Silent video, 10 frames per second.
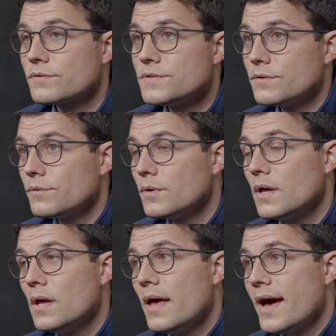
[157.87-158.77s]
to
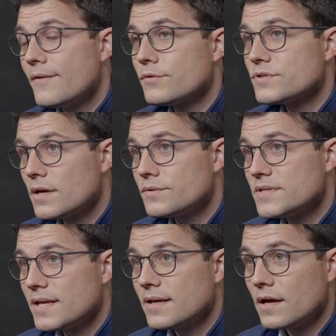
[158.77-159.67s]
have their child
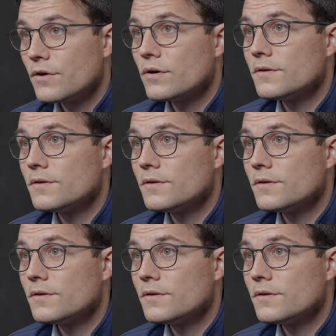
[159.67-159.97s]
taken care